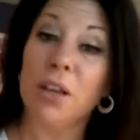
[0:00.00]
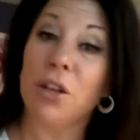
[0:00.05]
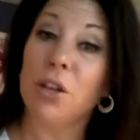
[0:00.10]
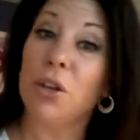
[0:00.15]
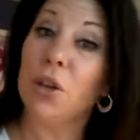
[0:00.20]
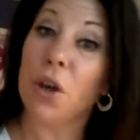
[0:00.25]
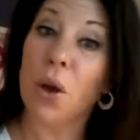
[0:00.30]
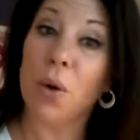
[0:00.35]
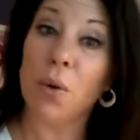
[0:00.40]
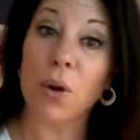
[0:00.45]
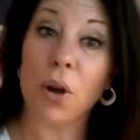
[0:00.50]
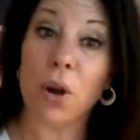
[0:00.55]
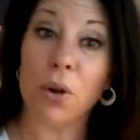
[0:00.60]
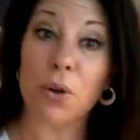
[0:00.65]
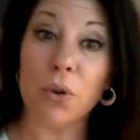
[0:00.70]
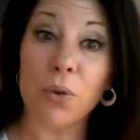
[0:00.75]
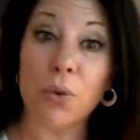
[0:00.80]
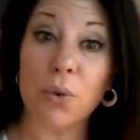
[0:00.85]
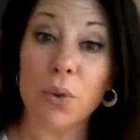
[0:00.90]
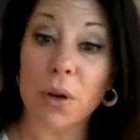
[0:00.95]
You know, in our
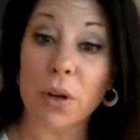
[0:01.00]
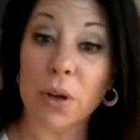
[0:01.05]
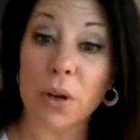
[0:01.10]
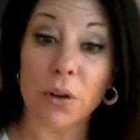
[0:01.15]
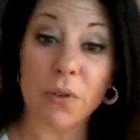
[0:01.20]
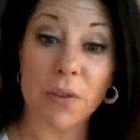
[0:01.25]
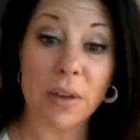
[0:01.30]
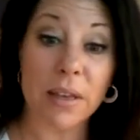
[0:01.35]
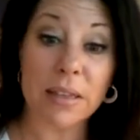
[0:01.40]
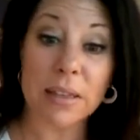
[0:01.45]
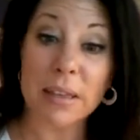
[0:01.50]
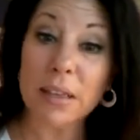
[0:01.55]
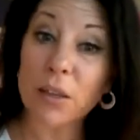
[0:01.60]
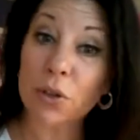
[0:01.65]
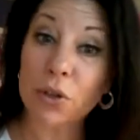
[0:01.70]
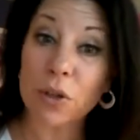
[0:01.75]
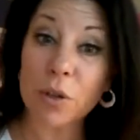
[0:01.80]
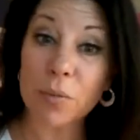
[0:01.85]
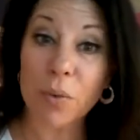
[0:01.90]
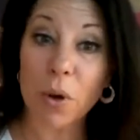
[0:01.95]
new in our advanced
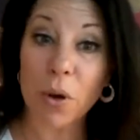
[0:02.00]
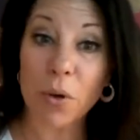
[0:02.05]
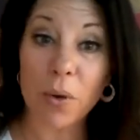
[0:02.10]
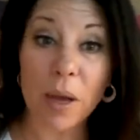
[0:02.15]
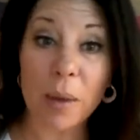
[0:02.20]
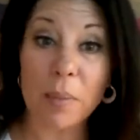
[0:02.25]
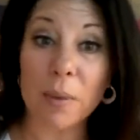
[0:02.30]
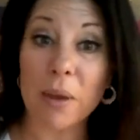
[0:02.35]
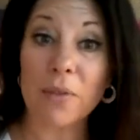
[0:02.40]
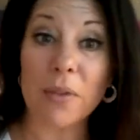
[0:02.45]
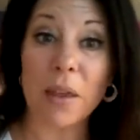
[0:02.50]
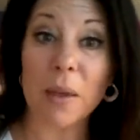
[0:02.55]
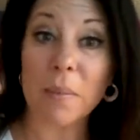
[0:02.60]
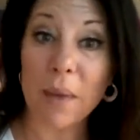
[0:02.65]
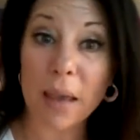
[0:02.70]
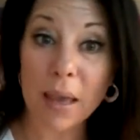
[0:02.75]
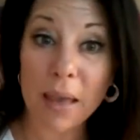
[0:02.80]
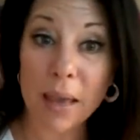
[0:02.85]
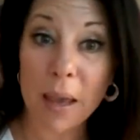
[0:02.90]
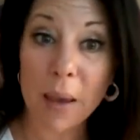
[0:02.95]
leadership program, if they
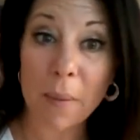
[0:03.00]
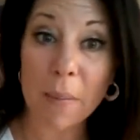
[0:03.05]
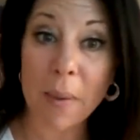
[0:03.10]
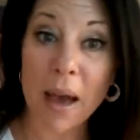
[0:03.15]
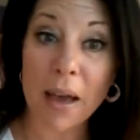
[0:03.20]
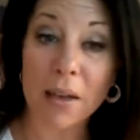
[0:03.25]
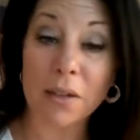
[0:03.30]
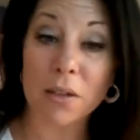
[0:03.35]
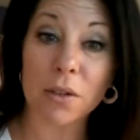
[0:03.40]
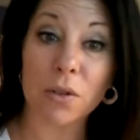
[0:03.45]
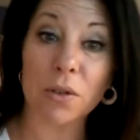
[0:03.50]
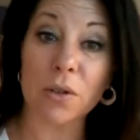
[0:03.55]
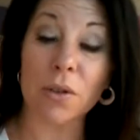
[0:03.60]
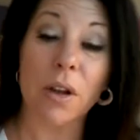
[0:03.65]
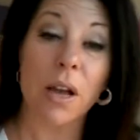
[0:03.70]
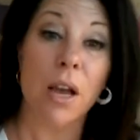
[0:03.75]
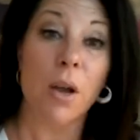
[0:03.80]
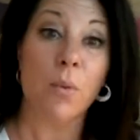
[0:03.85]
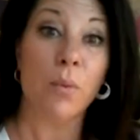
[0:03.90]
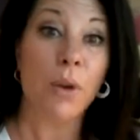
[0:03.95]
make ambassador
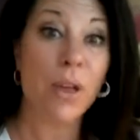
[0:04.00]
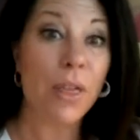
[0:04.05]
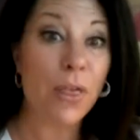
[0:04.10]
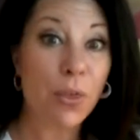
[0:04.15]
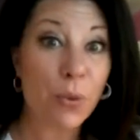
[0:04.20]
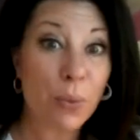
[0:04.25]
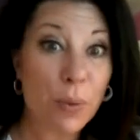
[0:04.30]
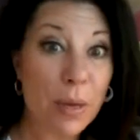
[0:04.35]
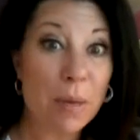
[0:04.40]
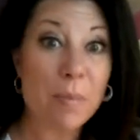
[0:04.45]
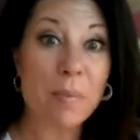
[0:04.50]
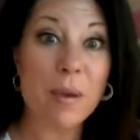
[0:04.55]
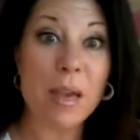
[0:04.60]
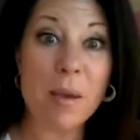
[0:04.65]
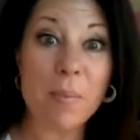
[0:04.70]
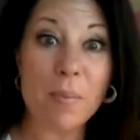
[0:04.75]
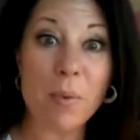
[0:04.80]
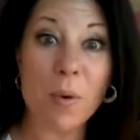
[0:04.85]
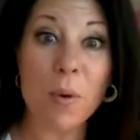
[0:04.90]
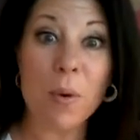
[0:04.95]
with three
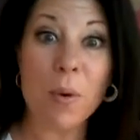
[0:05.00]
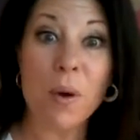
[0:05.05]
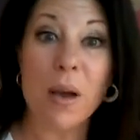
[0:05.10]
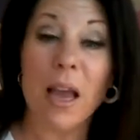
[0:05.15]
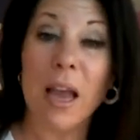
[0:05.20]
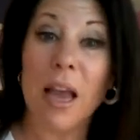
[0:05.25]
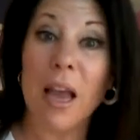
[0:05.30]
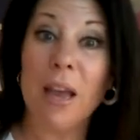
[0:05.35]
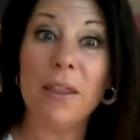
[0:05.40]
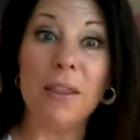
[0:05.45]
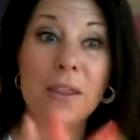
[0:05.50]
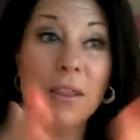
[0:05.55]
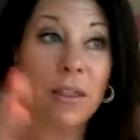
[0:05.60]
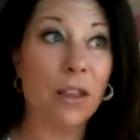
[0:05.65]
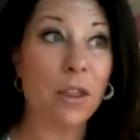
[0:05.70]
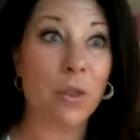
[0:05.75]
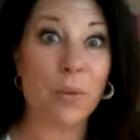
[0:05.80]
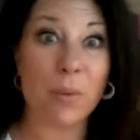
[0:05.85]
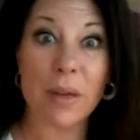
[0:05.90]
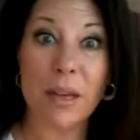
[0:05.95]
people and the
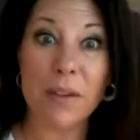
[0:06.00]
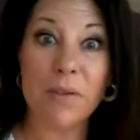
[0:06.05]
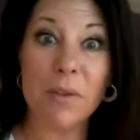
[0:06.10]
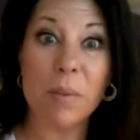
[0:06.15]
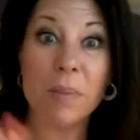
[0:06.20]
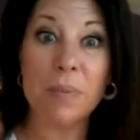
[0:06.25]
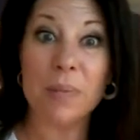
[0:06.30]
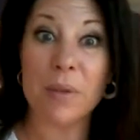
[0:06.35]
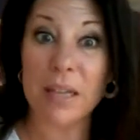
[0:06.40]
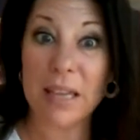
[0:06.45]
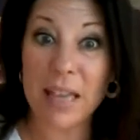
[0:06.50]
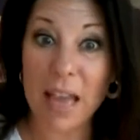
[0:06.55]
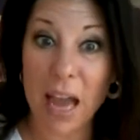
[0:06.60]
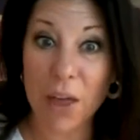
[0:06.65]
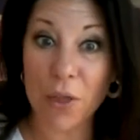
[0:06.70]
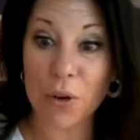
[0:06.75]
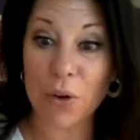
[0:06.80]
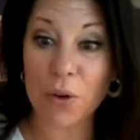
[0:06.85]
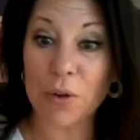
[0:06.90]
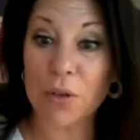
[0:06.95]
three of them
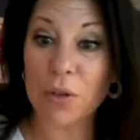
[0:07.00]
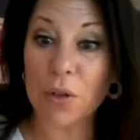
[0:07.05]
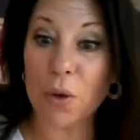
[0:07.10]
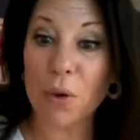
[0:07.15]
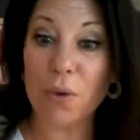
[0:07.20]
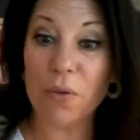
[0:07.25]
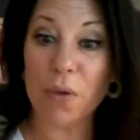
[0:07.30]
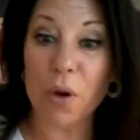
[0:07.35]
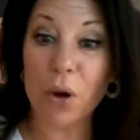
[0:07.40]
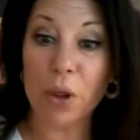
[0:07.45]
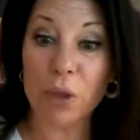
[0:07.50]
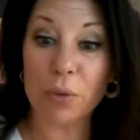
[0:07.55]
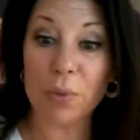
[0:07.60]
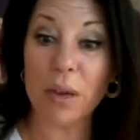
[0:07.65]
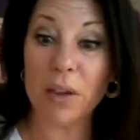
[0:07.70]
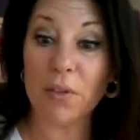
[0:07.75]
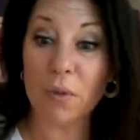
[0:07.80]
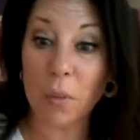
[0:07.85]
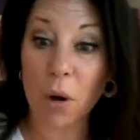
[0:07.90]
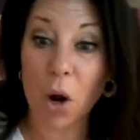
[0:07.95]
together, so if all
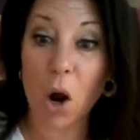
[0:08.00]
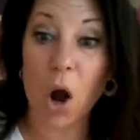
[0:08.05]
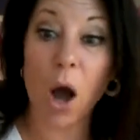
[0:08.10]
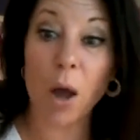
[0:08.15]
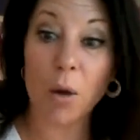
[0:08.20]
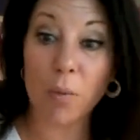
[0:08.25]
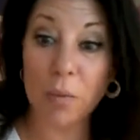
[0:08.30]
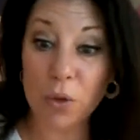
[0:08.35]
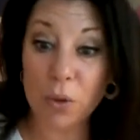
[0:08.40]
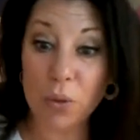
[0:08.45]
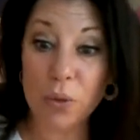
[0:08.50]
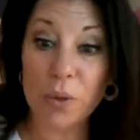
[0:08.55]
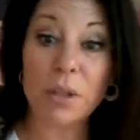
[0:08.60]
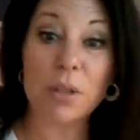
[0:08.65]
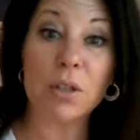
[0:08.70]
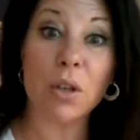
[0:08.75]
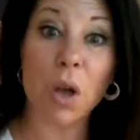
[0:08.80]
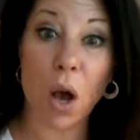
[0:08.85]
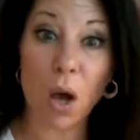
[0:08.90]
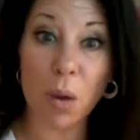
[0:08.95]
three of them are on doing
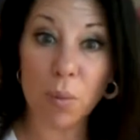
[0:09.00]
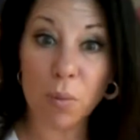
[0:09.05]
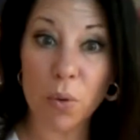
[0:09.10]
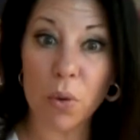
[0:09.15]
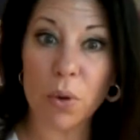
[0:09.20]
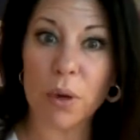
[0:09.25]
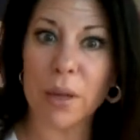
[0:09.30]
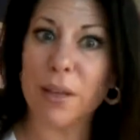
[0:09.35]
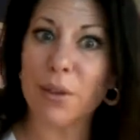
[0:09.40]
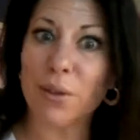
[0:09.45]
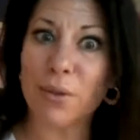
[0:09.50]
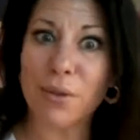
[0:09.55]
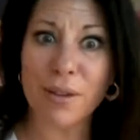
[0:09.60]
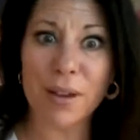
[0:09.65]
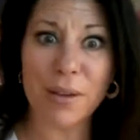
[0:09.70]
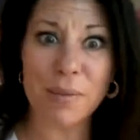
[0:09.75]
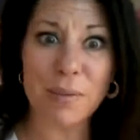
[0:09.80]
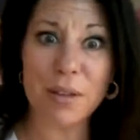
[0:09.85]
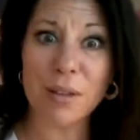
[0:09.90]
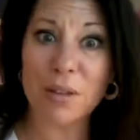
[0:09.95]
this onboarding, do
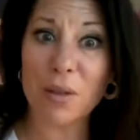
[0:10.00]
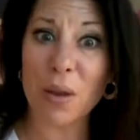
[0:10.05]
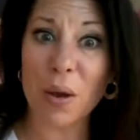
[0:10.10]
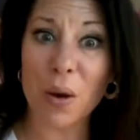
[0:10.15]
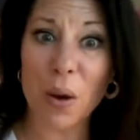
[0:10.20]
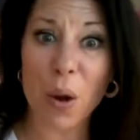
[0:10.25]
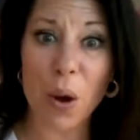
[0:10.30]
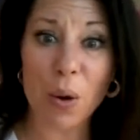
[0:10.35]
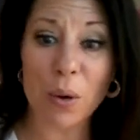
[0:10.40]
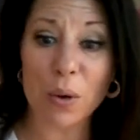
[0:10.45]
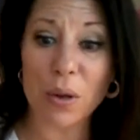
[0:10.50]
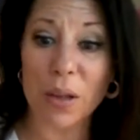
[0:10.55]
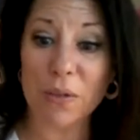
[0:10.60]
it's not hard.